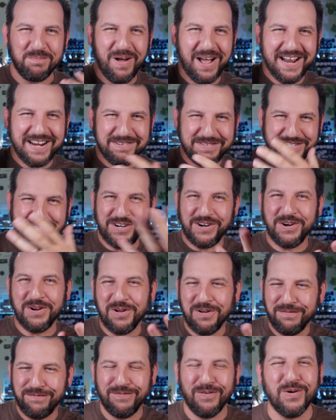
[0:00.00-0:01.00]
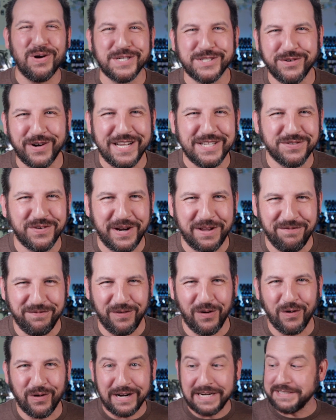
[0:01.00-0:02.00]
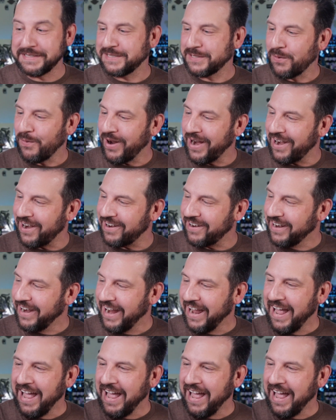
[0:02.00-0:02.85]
My journal for 2024 is square.